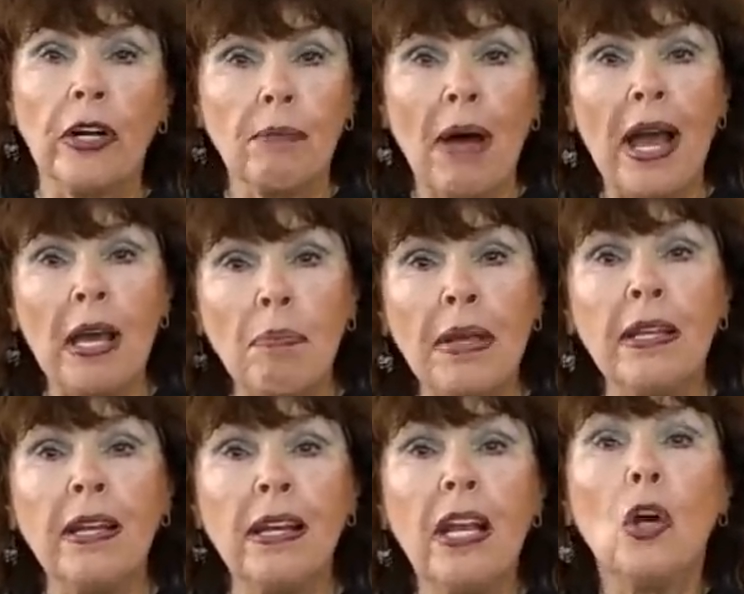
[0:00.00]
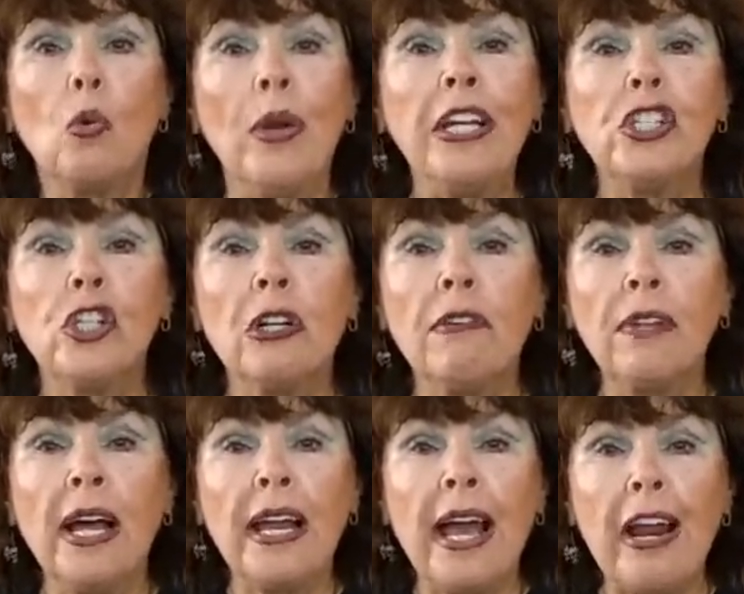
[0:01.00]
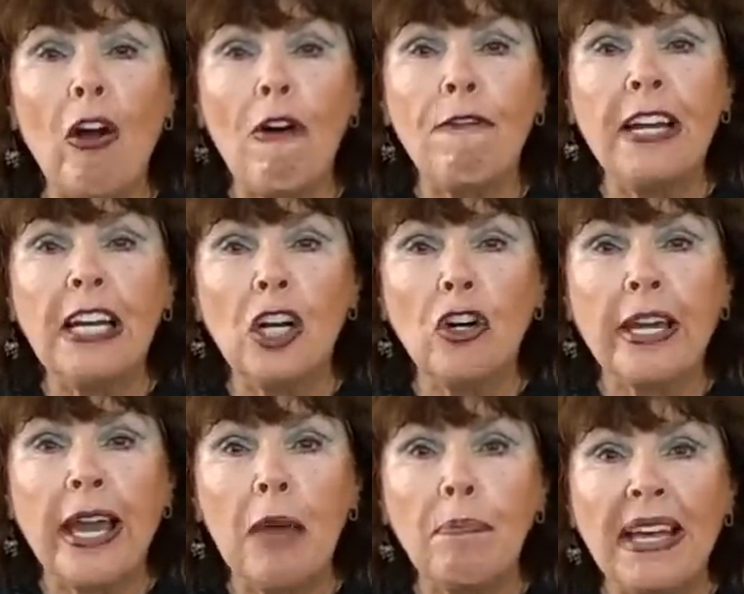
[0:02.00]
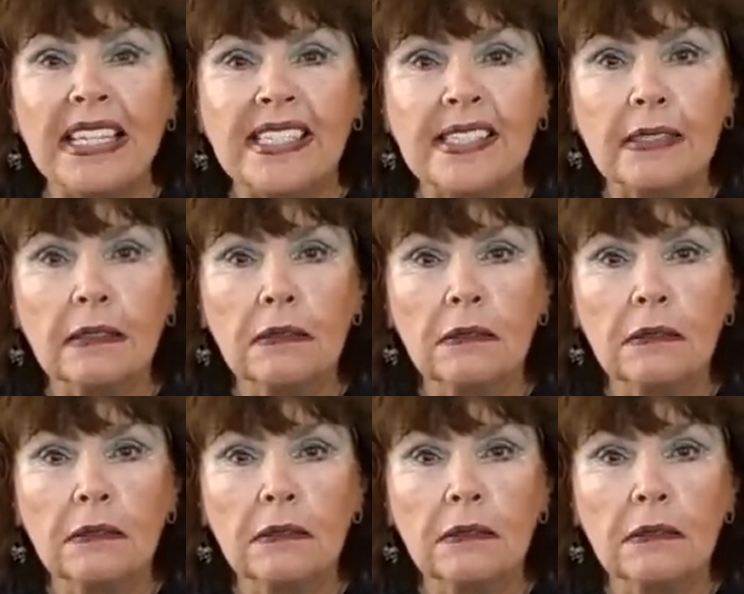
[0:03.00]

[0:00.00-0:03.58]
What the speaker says: In my opinion, we should have let Adolf Hitler keep it.